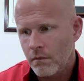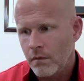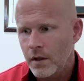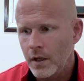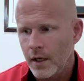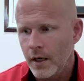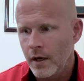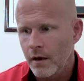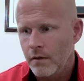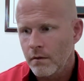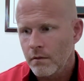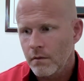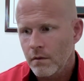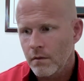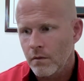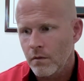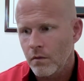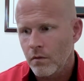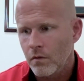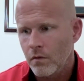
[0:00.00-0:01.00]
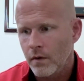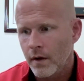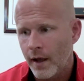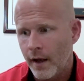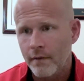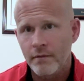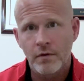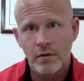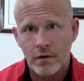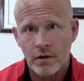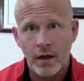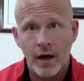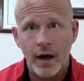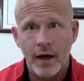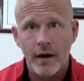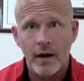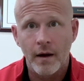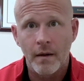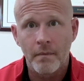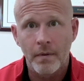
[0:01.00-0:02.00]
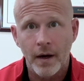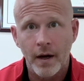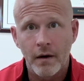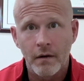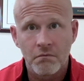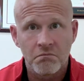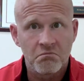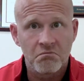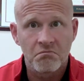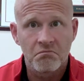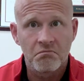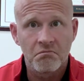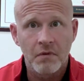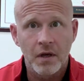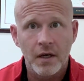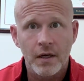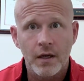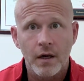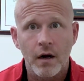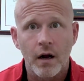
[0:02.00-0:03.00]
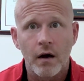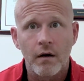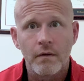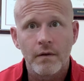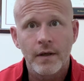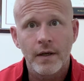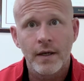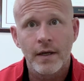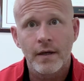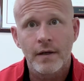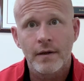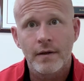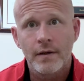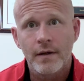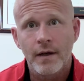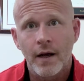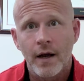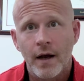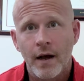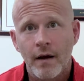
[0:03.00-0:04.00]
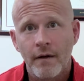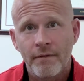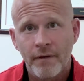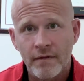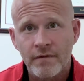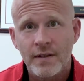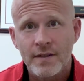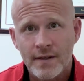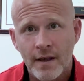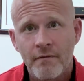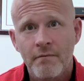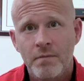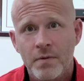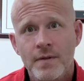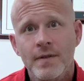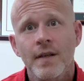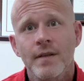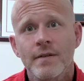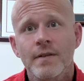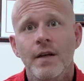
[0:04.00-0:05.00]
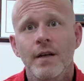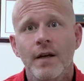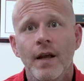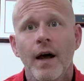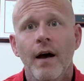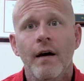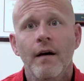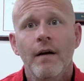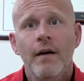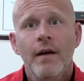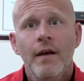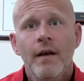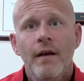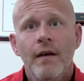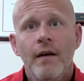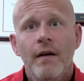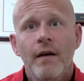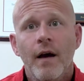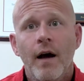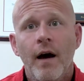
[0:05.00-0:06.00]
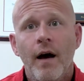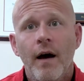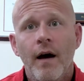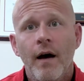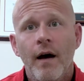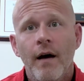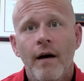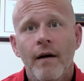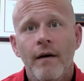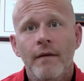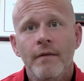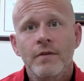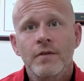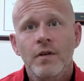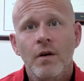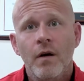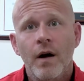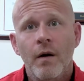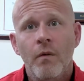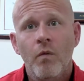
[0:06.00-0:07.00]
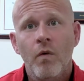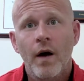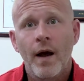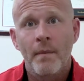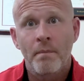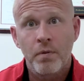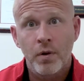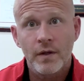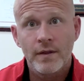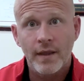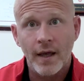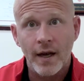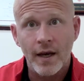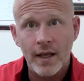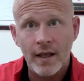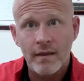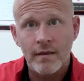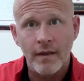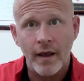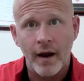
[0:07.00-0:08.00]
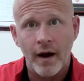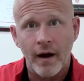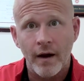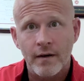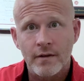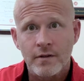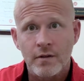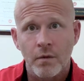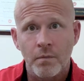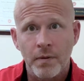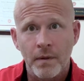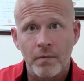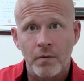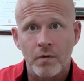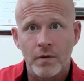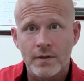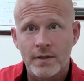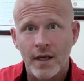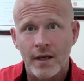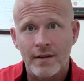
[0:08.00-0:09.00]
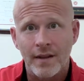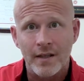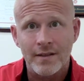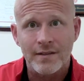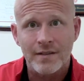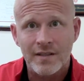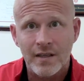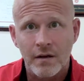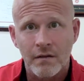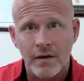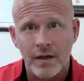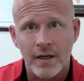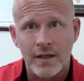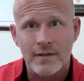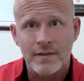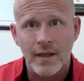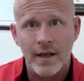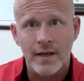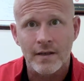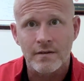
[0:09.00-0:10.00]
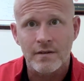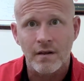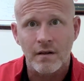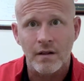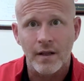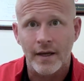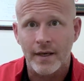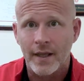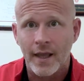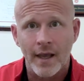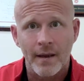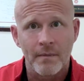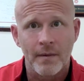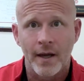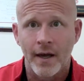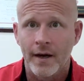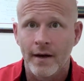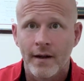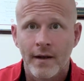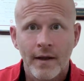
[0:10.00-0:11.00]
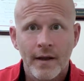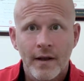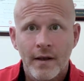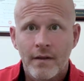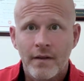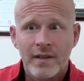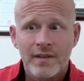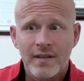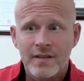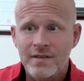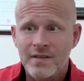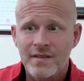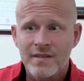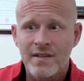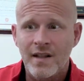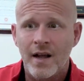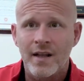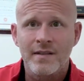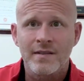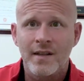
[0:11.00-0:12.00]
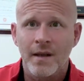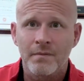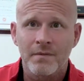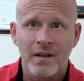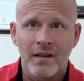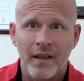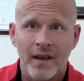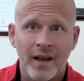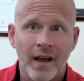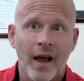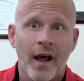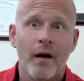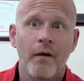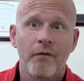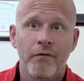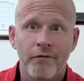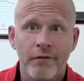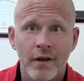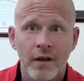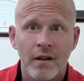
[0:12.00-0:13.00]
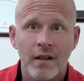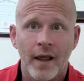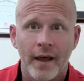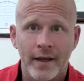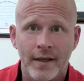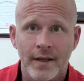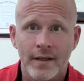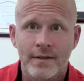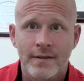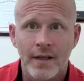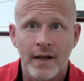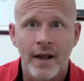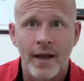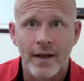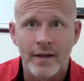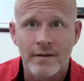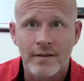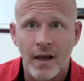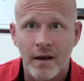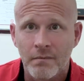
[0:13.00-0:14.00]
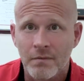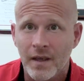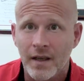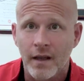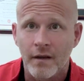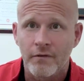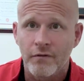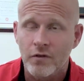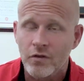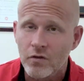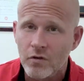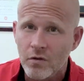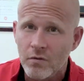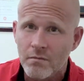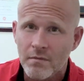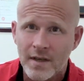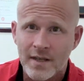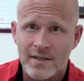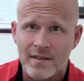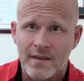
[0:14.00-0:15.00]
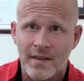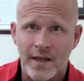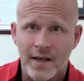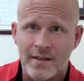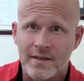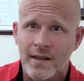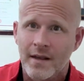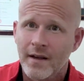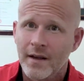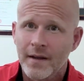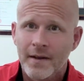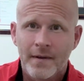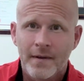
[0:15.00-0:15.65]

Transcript: have you thought about ending it all? And 57% said yeah. So I put that in there so people would take that serious as to like, hey man, like this is not something like I don't feel like it today type thing. If you miss this,